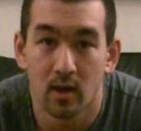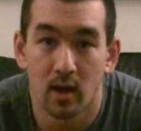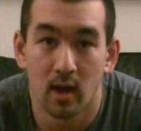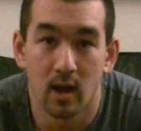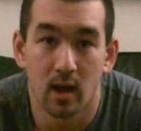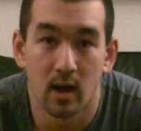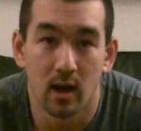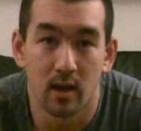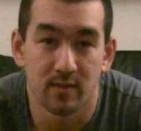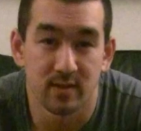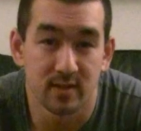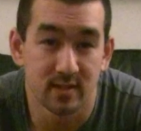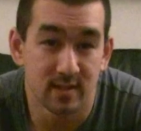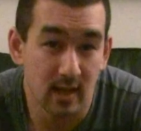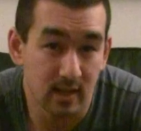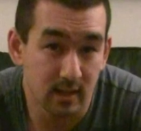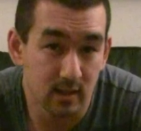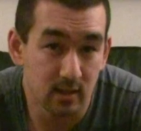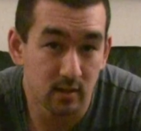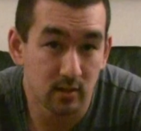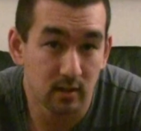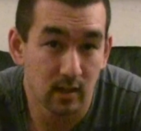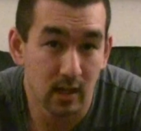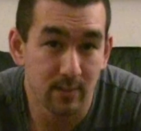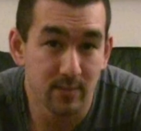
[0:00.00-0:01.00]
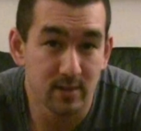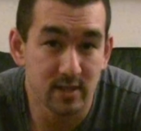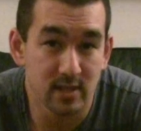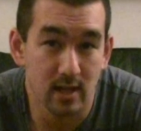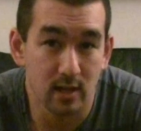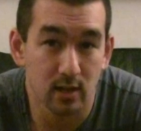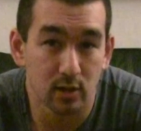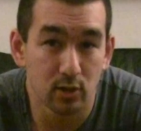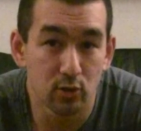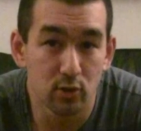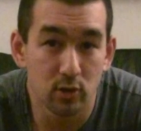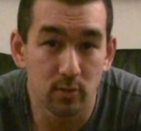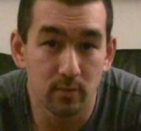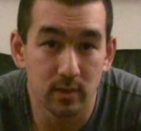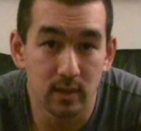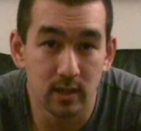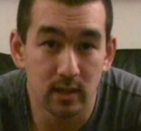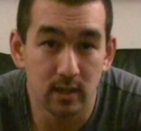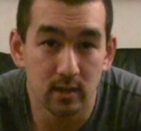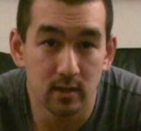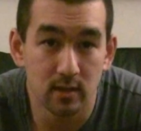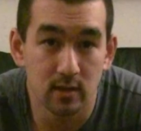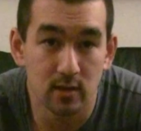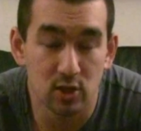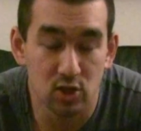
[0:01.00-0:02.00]
The second claim is that
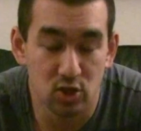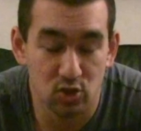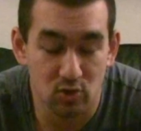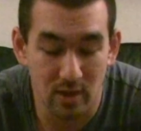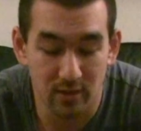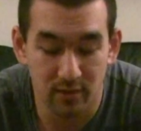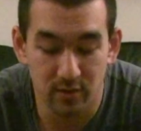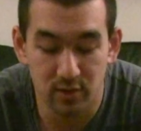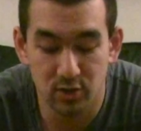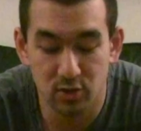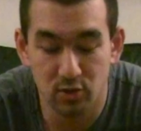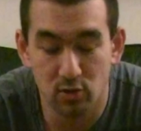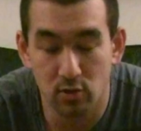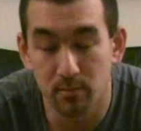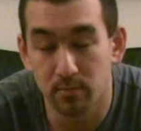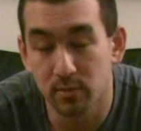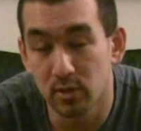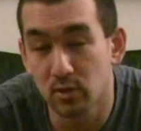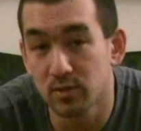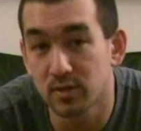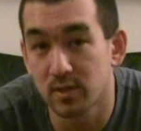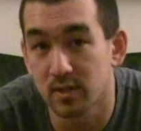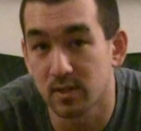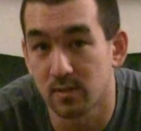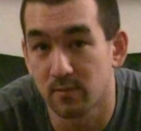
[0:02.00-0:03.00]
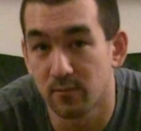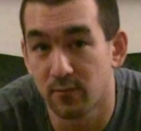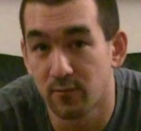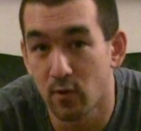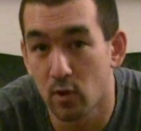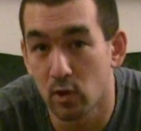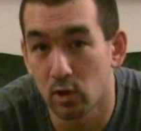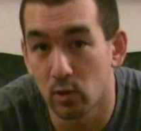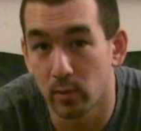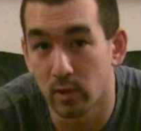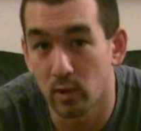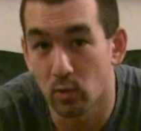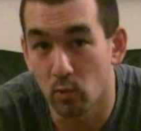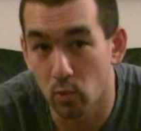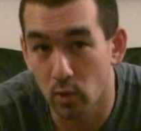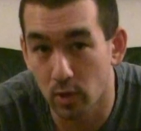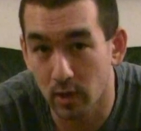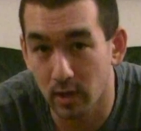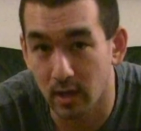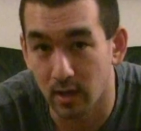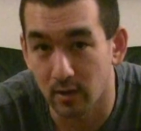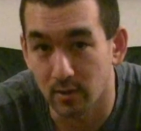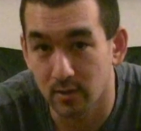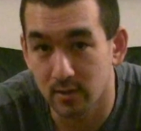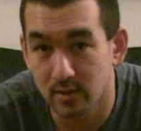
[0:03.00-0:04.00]
glutamine strengthens your immune system following
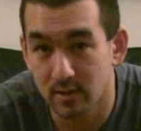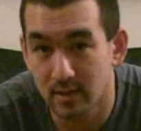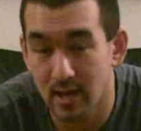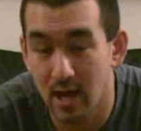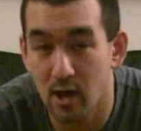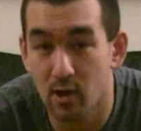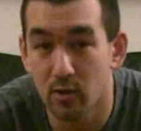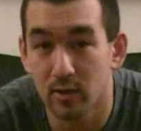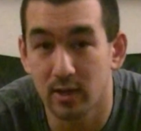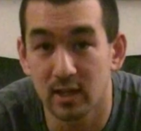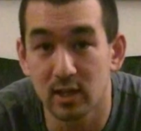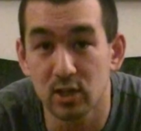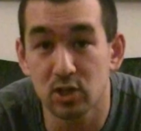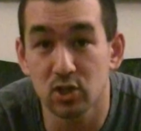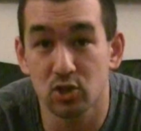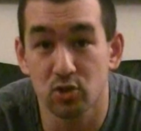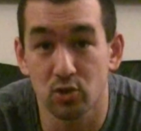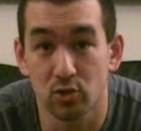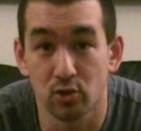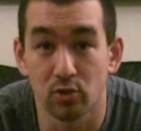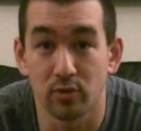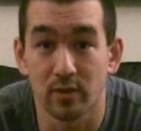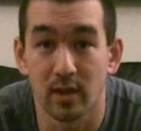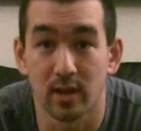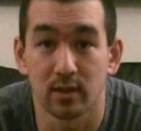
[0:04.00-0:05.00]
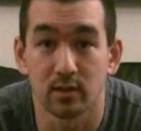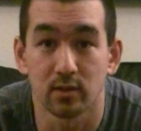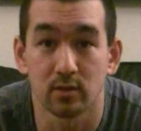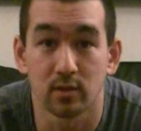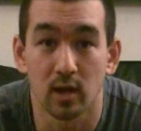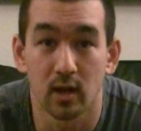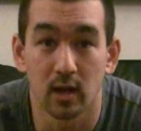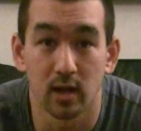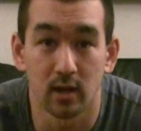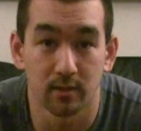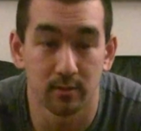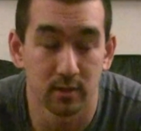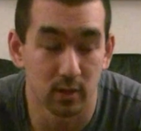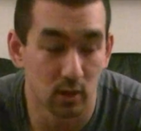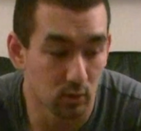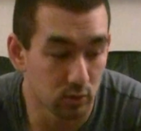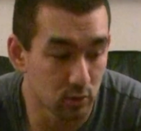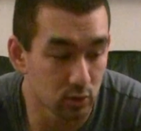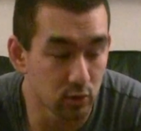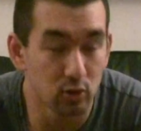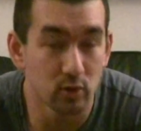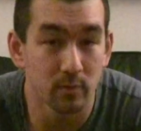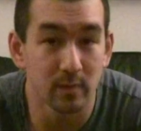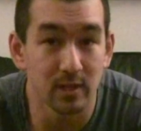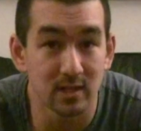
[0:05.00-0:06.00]
workouts. Now, it is true that
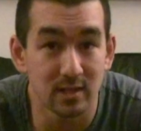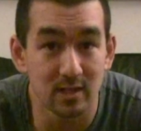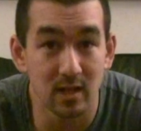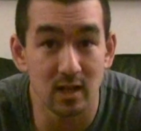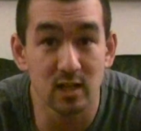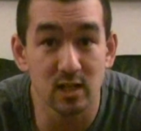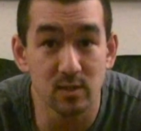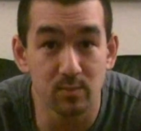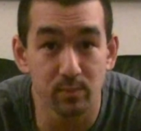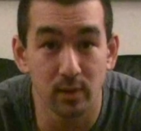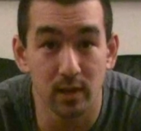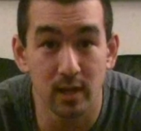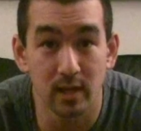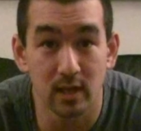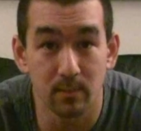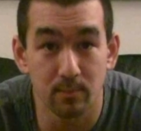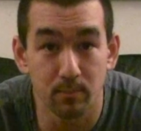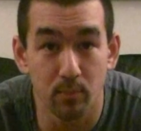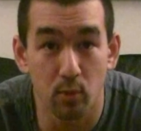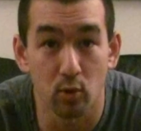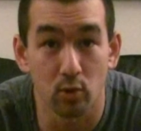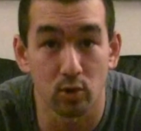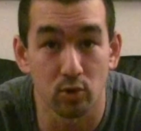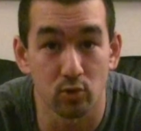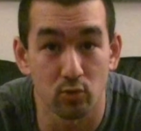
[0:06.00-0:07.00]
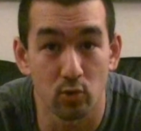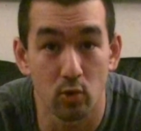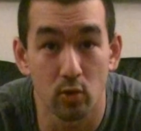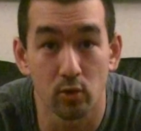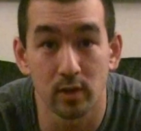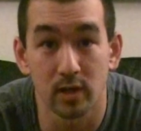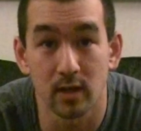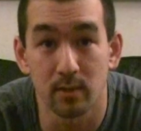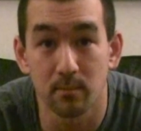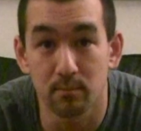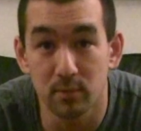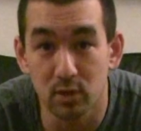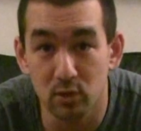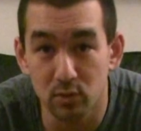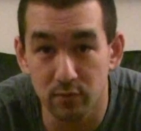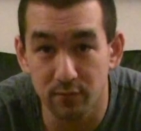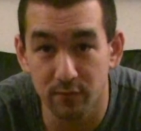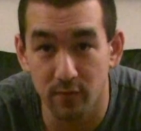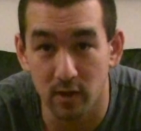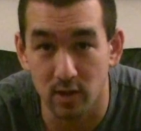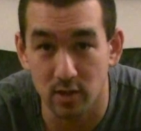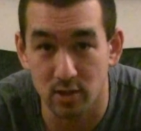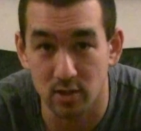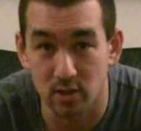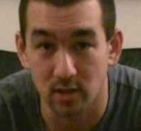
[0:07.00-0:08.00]
glutamine does play an important role in immune
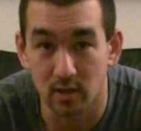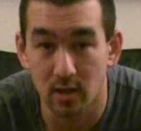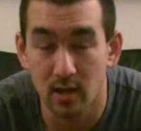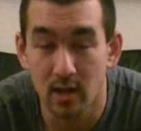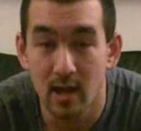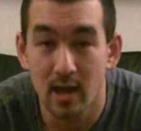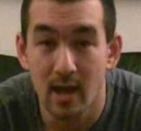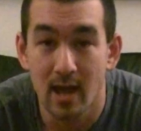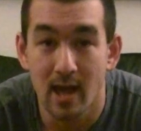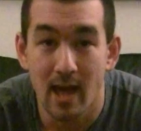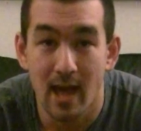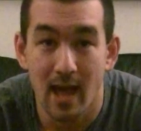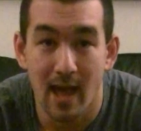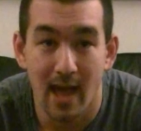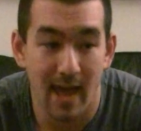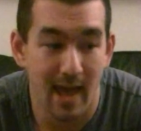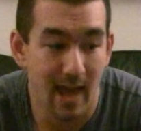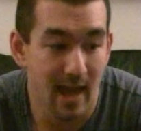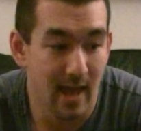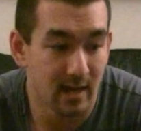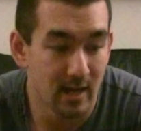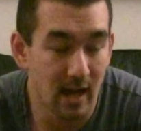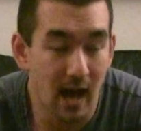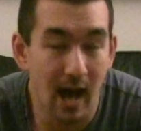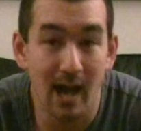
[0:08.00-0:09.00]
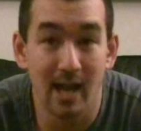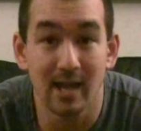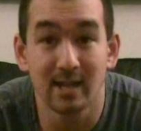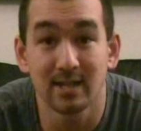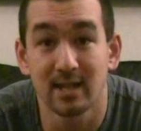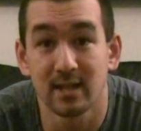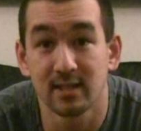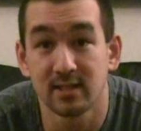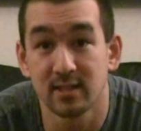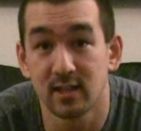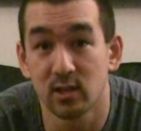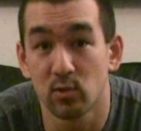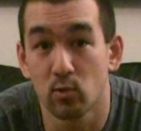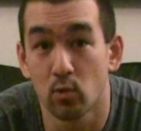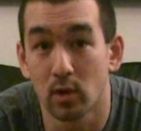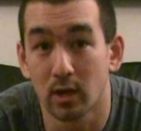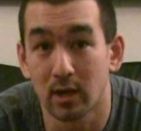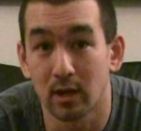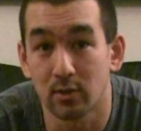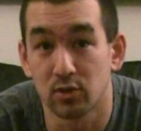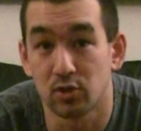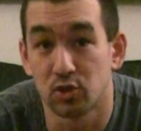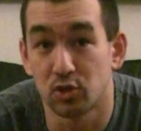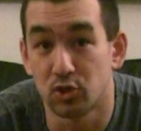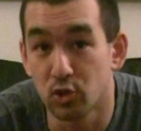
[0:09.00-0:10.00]
function, and high-intensity
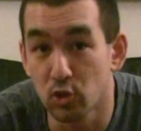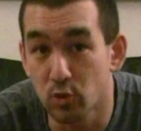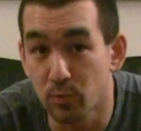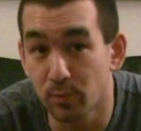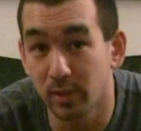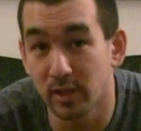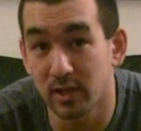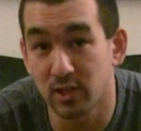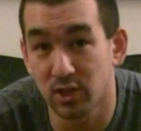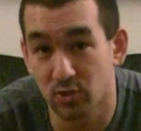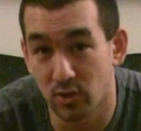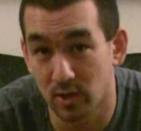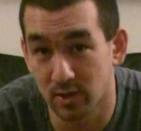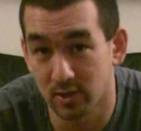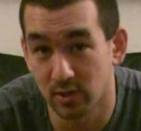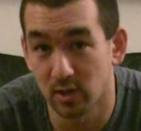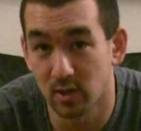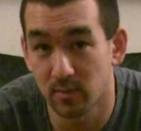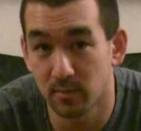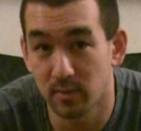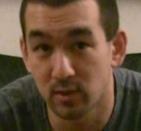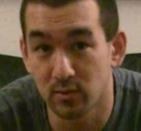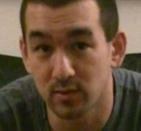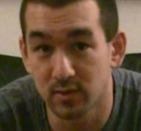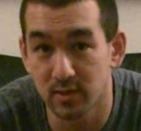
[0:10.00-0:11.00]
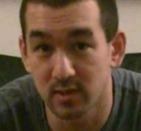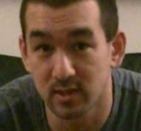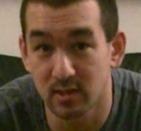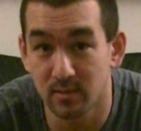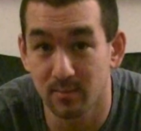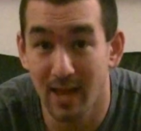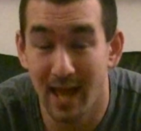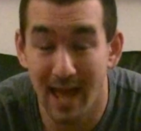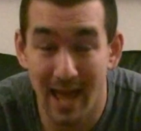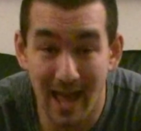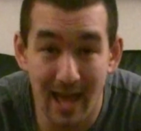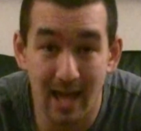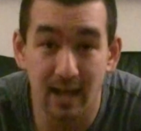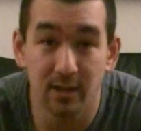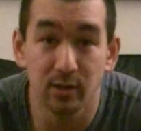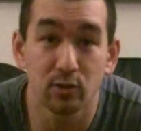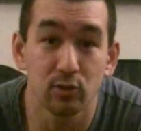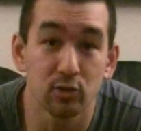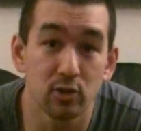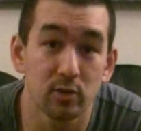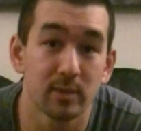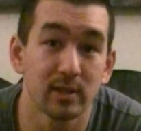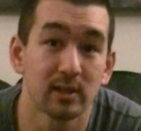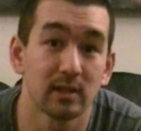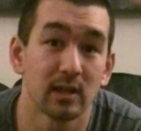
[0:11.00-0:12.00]
workouts do place stress on the immune system, and
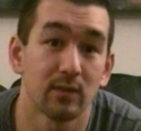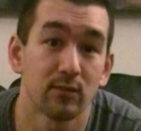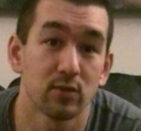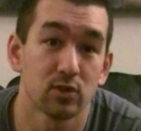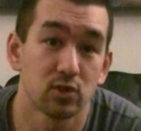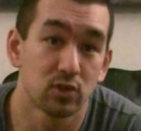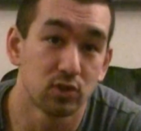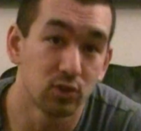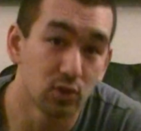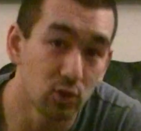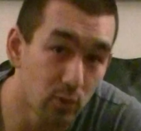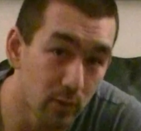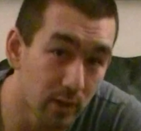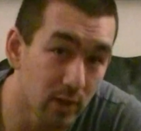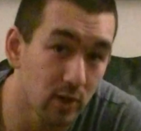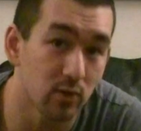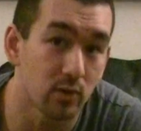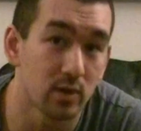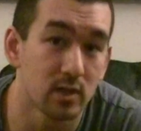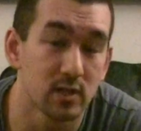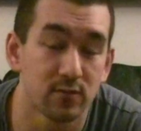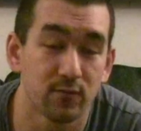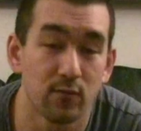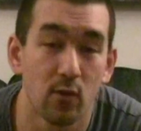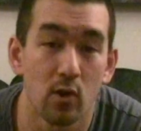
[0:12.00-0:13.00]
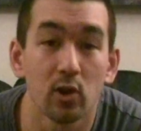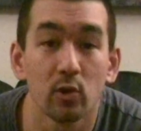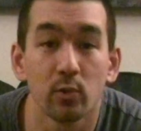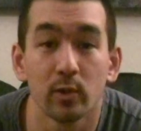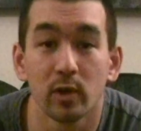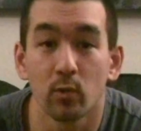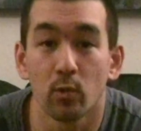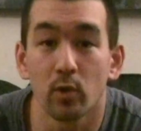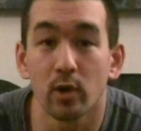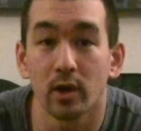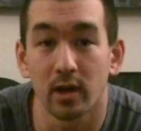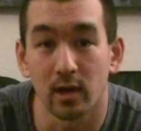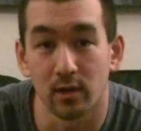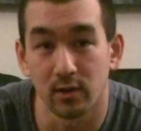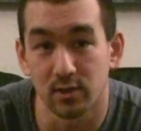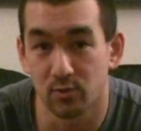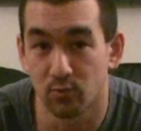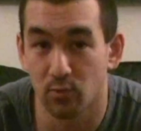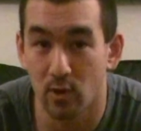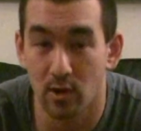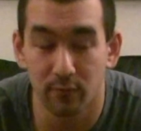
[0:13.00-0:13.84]
glutamine levels do increase following workouts.